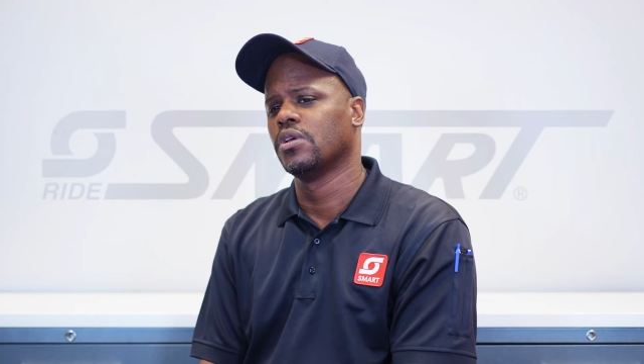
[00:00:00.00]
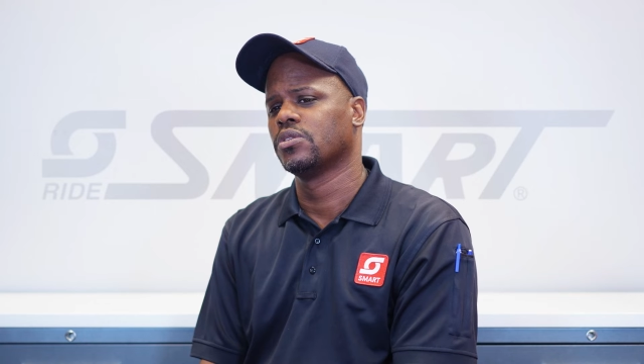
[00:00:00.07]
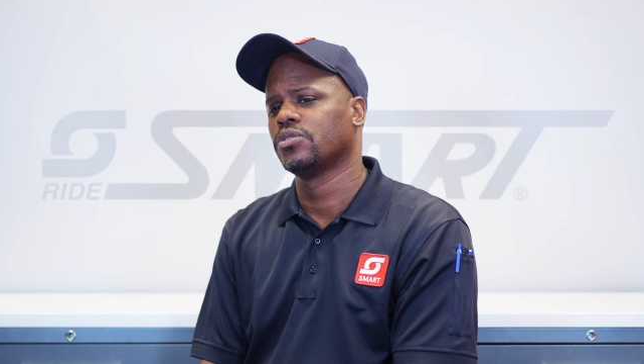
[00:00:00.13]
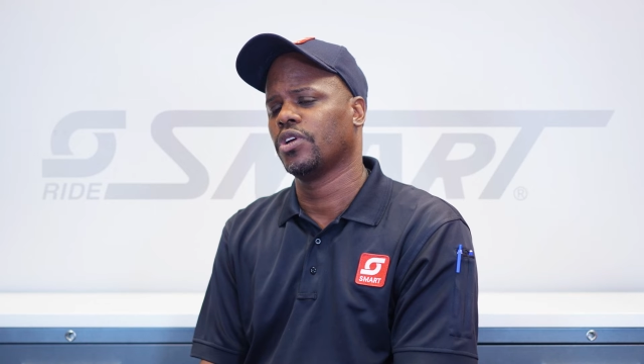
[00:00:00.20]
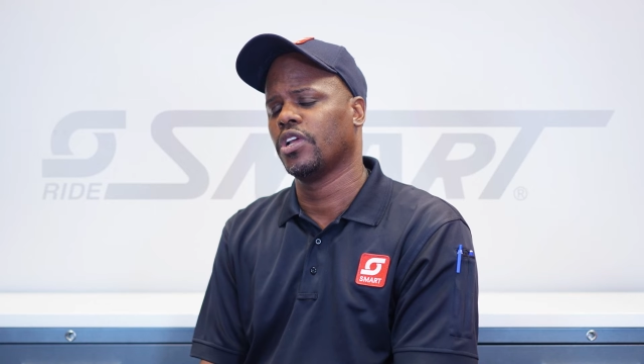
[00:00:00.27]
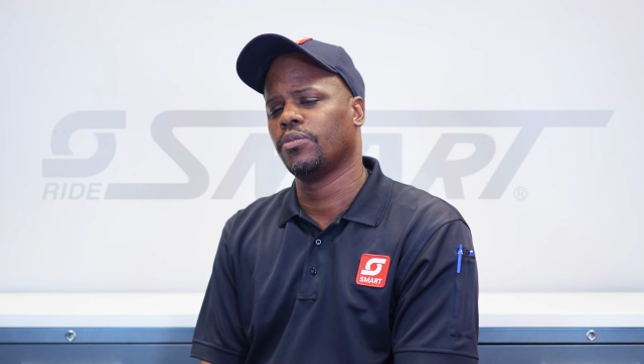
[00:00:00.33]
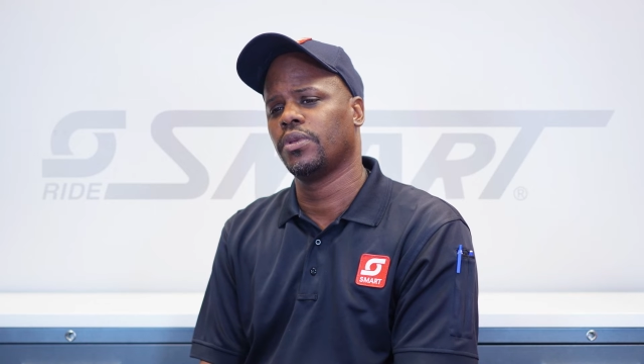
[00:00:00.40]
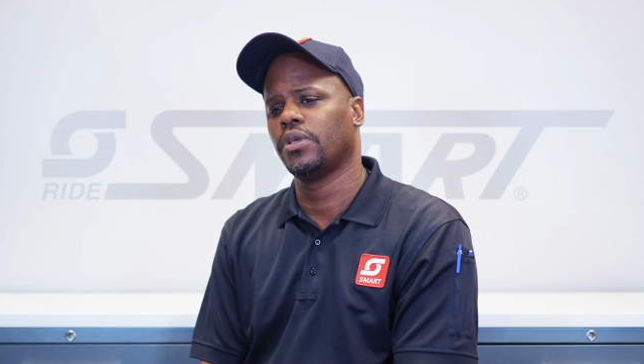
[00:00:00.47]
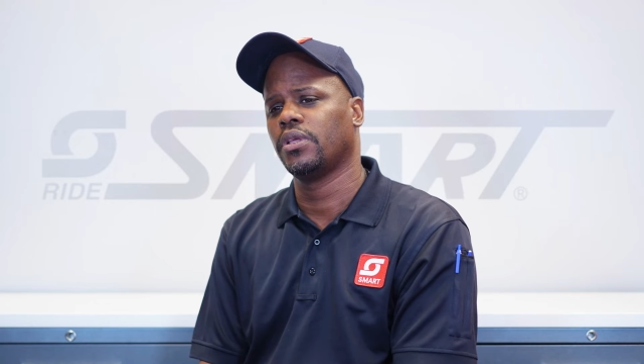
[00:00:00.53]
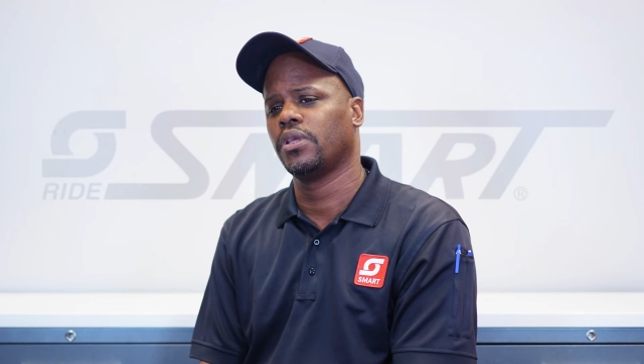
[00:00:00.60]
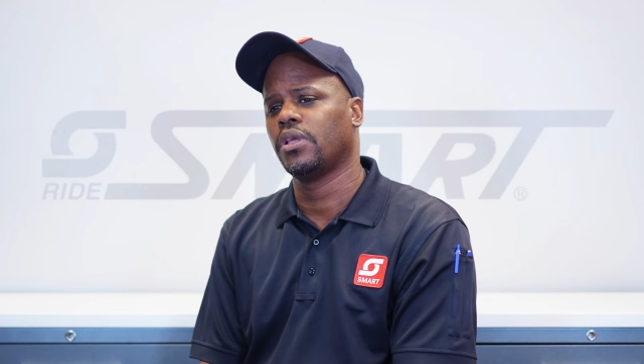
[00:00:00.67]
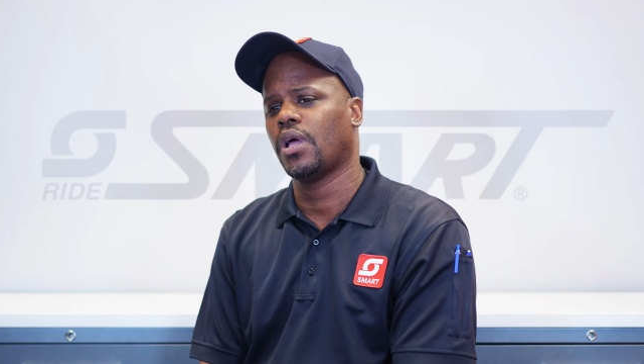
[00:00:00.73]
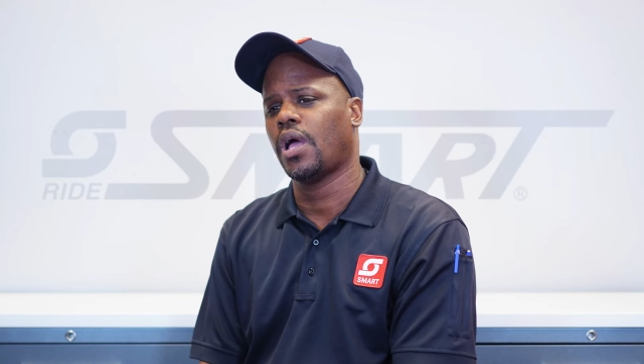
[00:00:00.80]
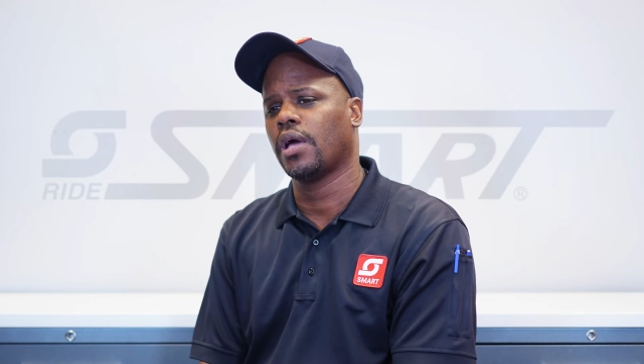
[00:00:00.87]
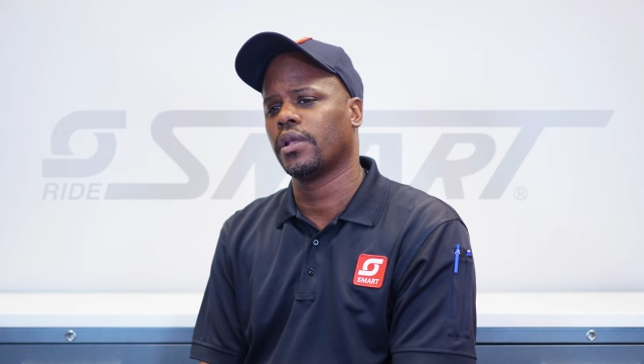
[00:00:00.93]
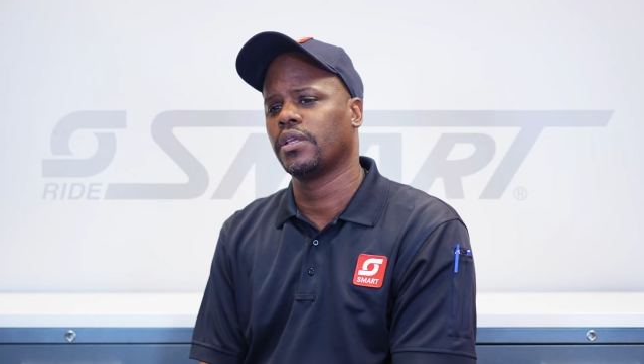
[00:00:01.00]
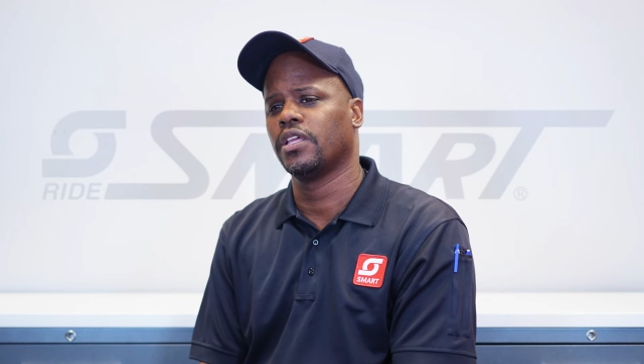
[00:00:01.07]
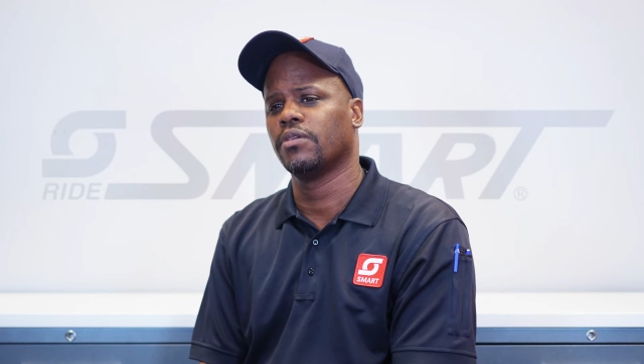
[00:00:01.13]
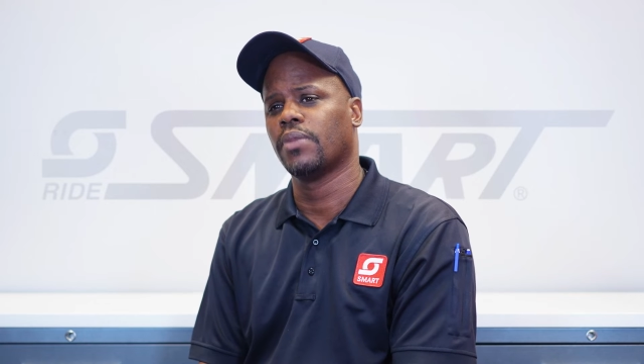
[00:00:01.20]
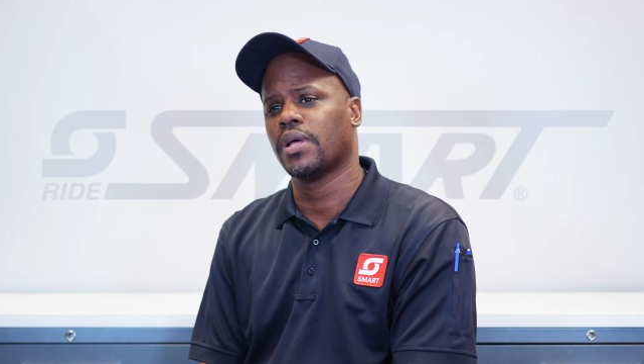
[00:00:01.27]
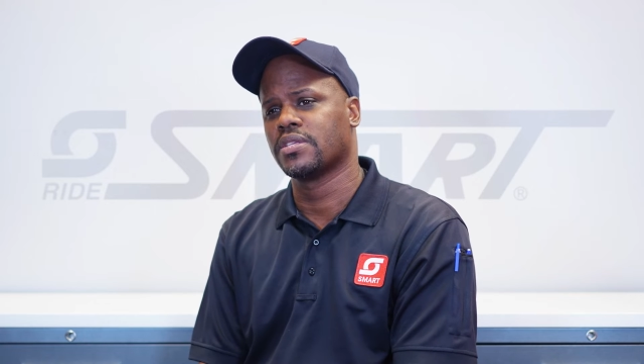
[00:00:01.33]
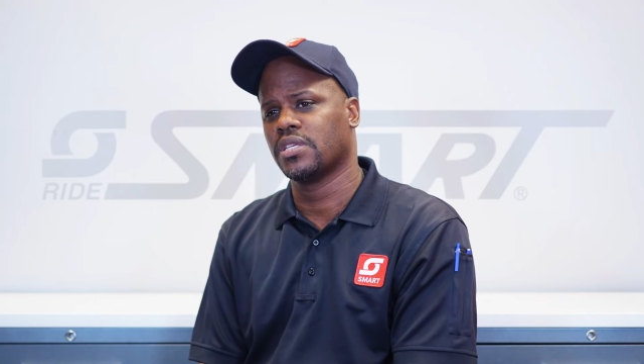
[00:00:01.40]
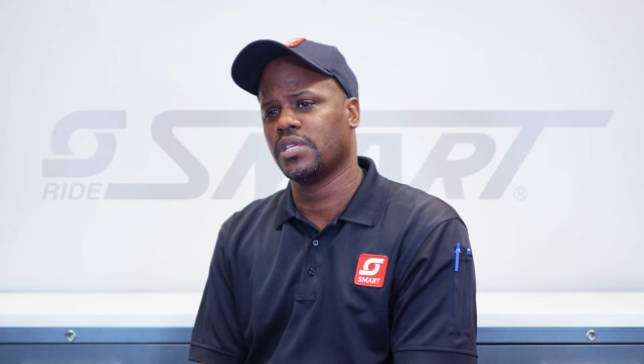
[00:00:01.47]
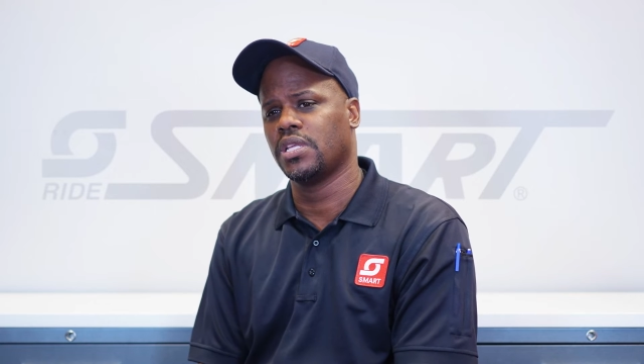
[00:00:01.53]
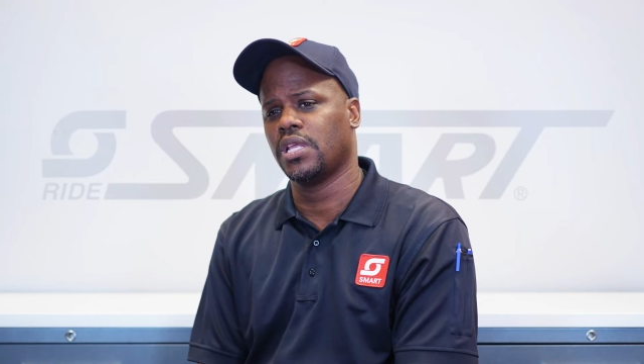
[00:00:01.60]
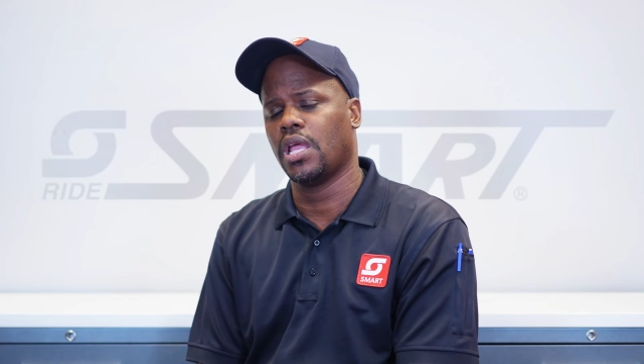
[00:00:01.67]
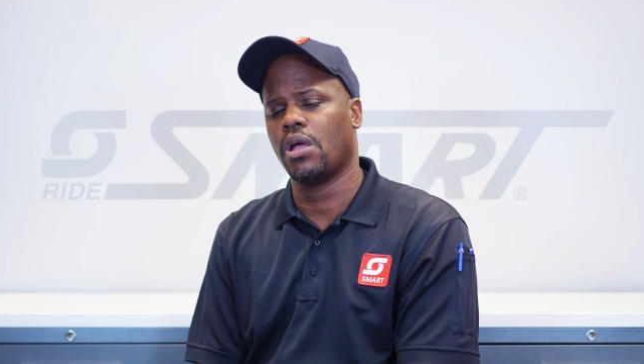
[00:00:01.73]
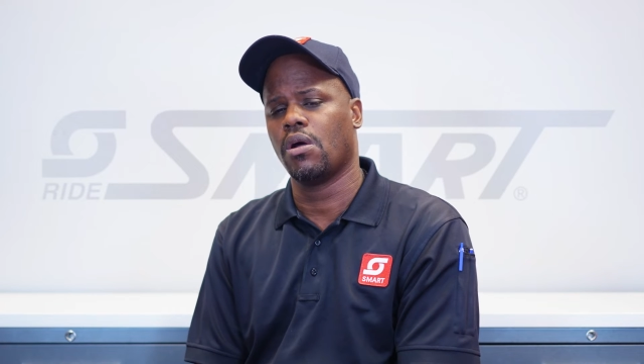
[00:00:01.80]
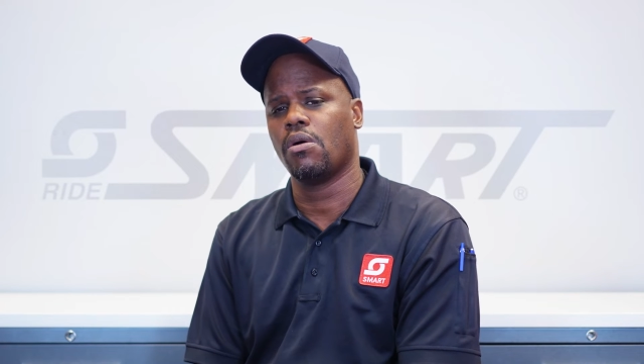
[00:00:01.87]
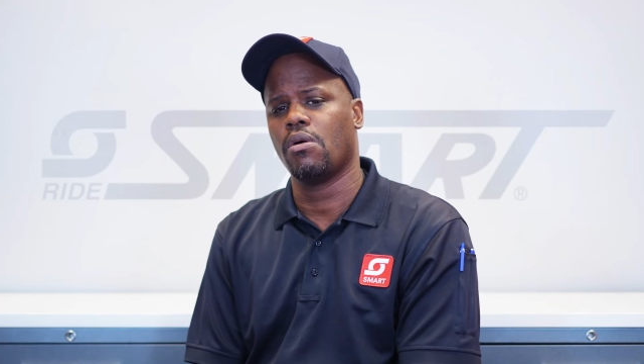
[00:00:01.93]
trained me how to get my
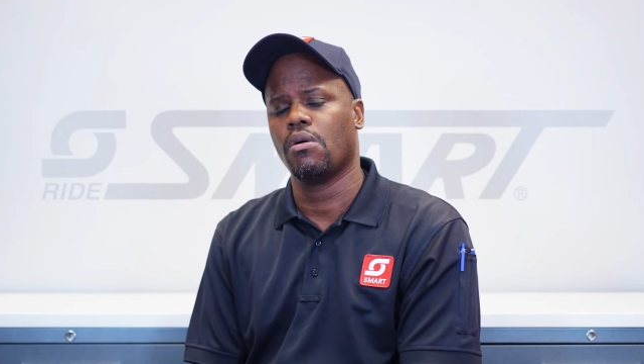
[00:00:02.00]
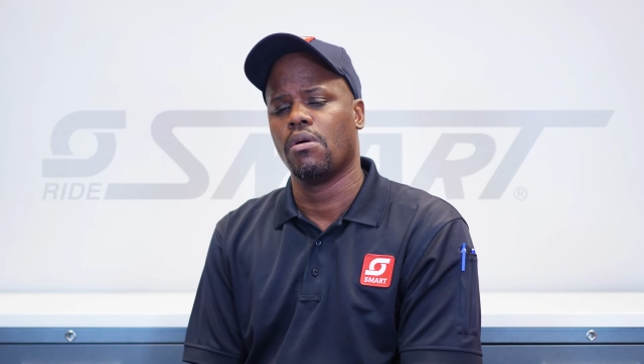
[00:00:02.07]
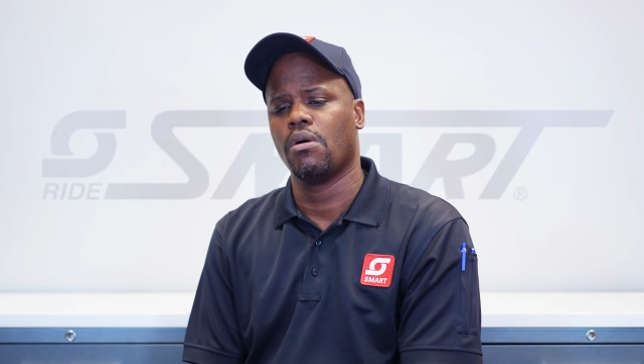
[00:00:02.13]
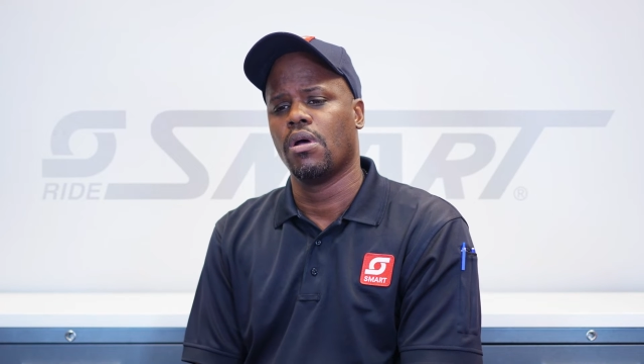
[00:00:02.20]
CDL,